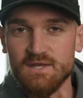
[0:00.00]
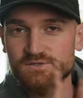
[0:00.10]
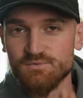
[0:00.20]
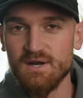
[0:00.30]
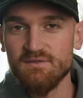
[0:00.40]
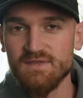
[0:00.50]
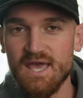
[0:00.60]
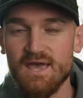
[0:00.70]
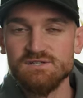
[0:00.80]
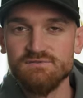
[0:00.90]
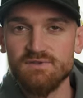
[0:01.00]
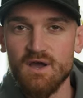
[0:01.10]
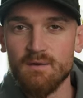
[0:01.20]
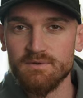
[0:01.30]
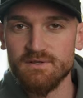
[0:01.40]
it's right on the edge of the
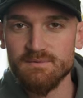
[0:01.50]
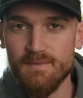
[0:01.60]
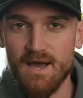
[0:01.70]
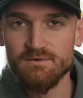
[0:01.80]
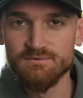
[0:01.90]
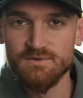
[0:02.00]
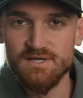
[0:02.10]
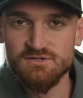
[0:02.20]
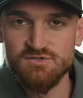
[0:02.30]
Cumberland Mountain Range.